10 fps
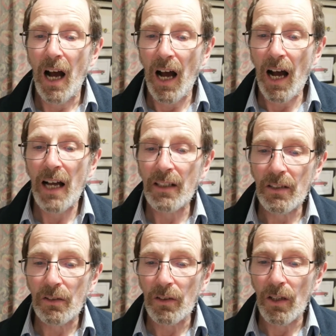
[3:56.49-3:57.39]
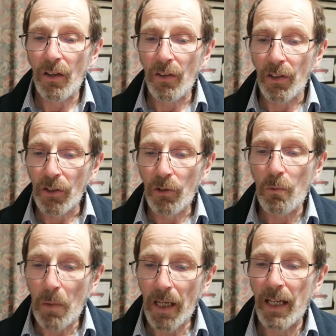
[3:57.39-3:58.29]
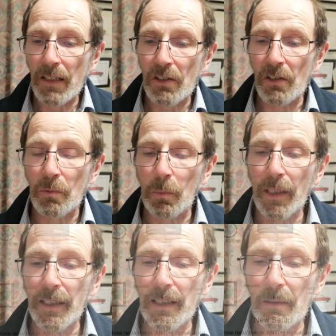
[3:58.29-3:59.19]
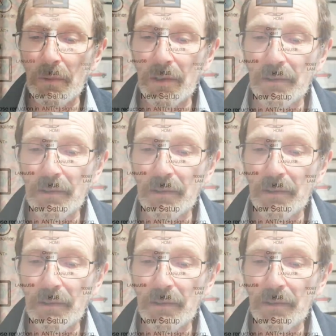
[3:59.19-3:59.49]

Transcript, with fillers: and the Chromecast display adapter.